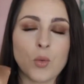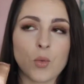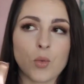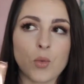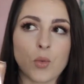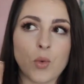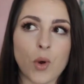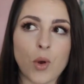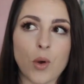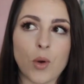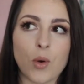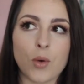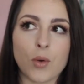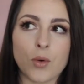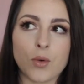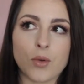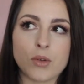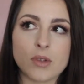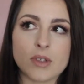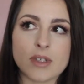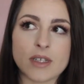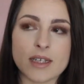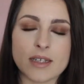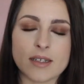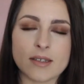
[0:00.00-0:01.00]

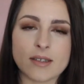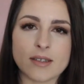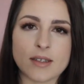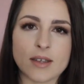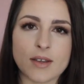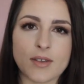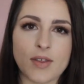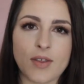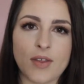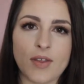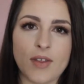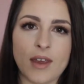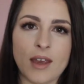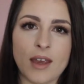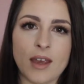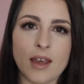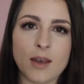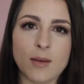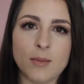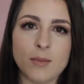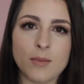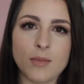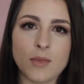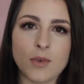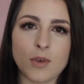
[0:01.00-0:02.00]
rose is the
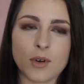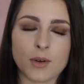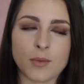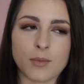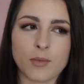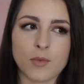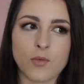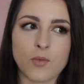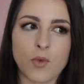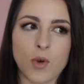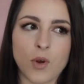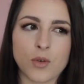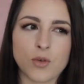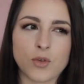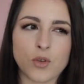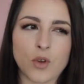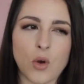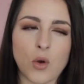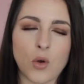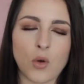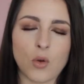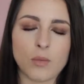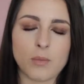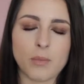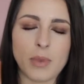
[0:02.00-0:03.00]
theme, or rose
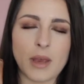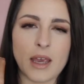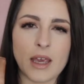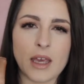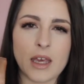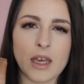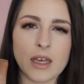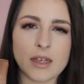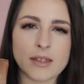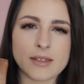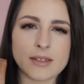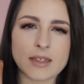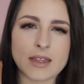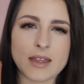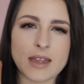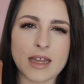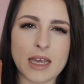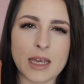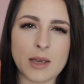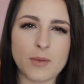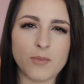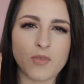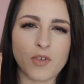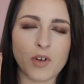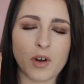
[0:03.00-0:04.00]
gold pink is the
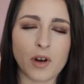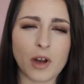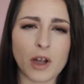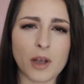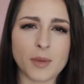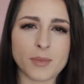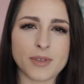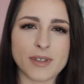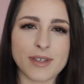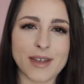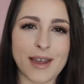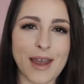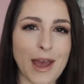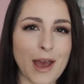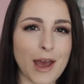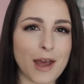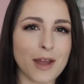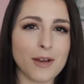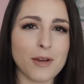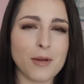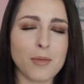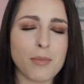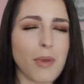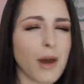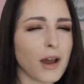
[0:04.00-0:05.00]
theme for Ipsy
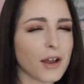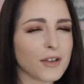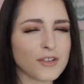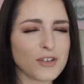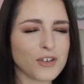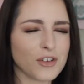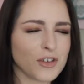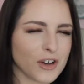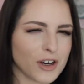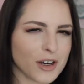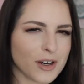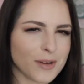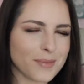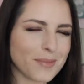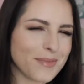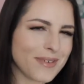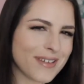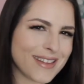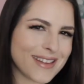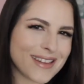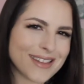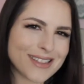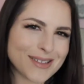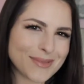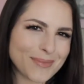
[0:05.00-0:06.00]
and
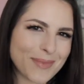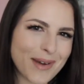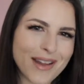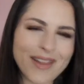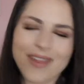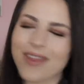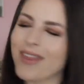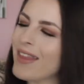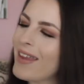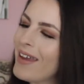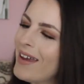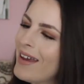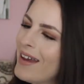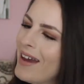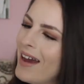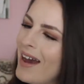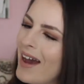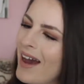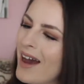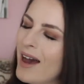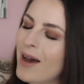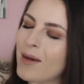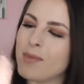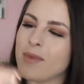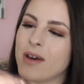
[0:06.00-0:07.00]
BoxyCharm this month.
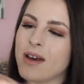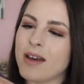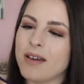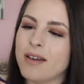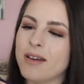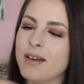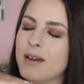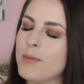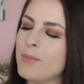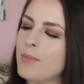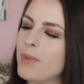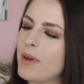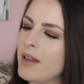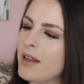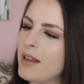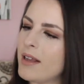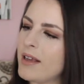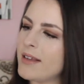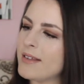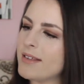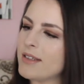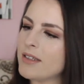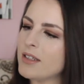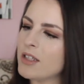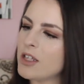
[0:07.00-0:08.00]
But
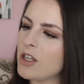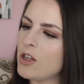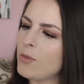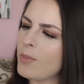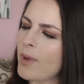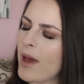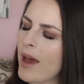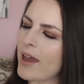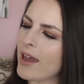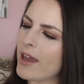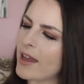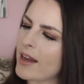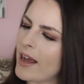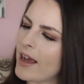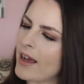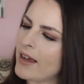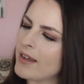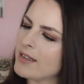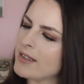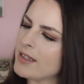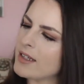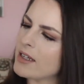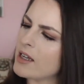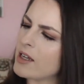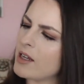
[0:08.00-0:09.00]
this is a cute bag. It
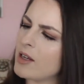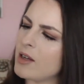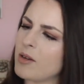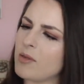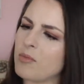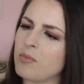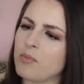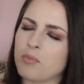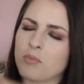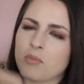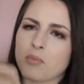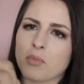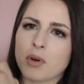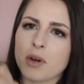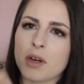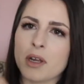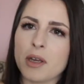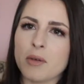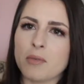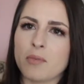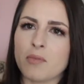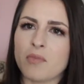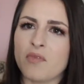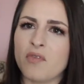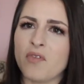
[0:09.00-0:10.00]
has like a
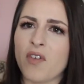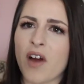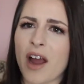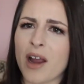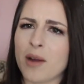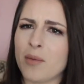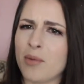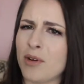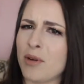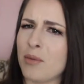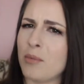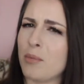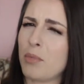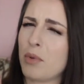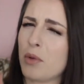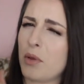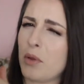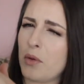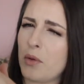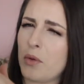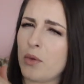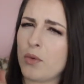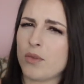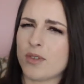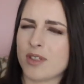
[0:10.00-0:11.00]
pretty vibrant
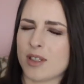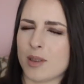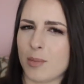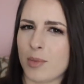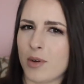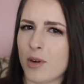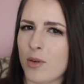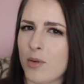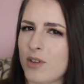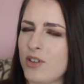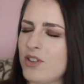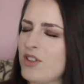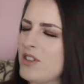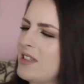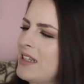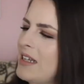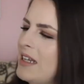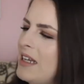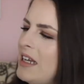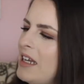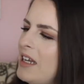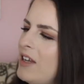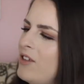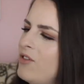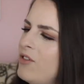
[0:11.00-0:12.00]
blue zipper, which is
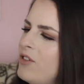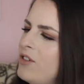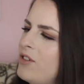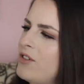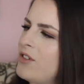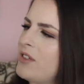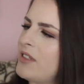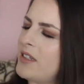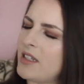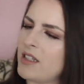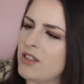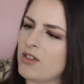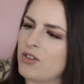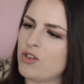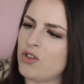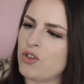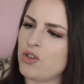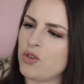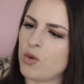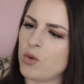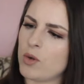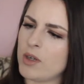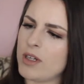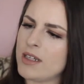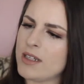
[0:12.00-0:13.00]
an interesting
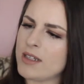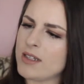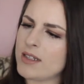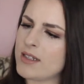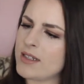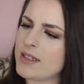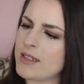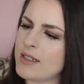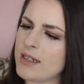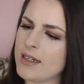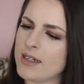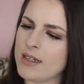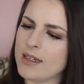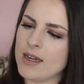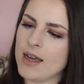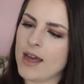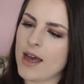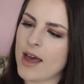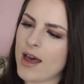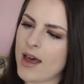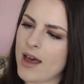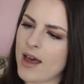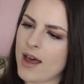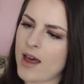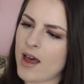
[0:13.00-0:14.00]
choice.
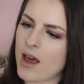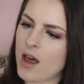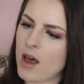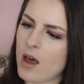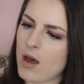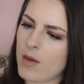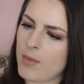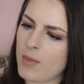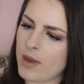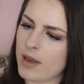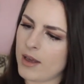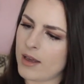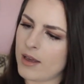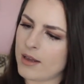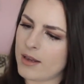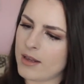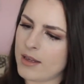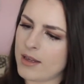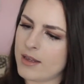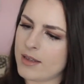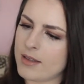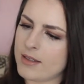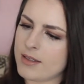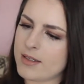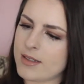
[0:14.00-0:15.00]
And
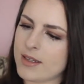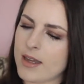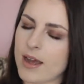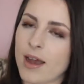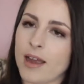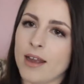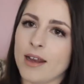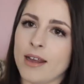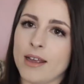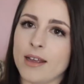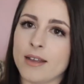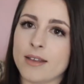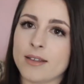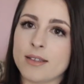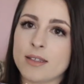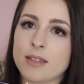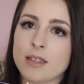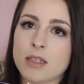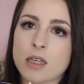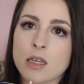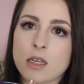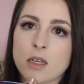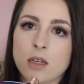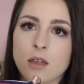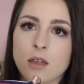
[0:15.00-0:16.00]
inside it's